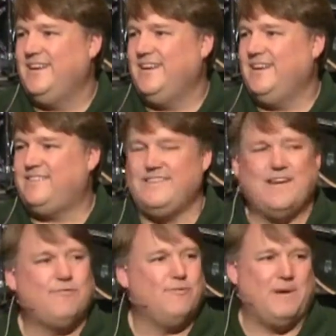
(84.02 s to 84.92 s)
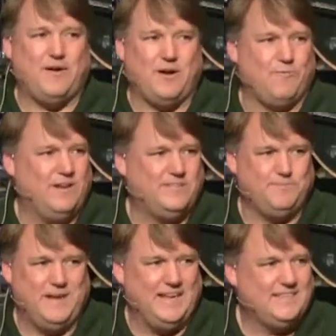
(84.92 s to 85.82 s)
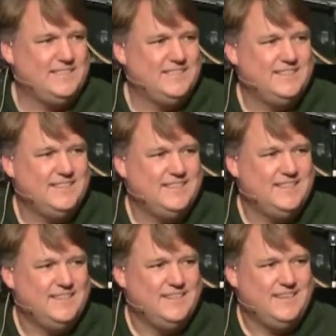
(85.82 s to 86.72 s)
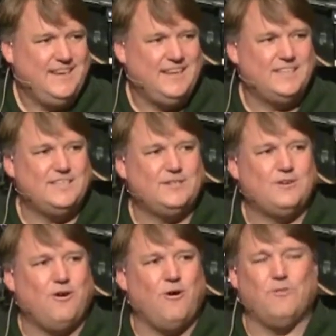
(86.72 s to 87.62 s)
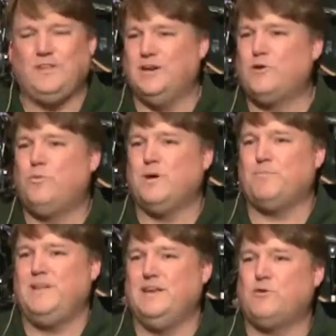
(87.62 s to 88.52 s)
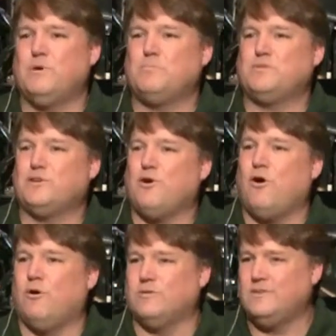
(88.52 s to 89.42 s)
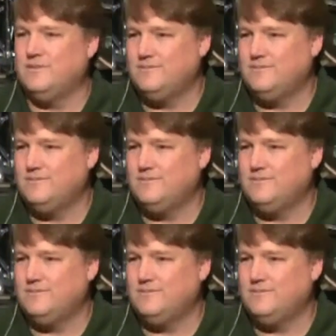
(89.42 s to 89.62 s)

It's never about our resumes. He doesn't call the equipped, he equips the called.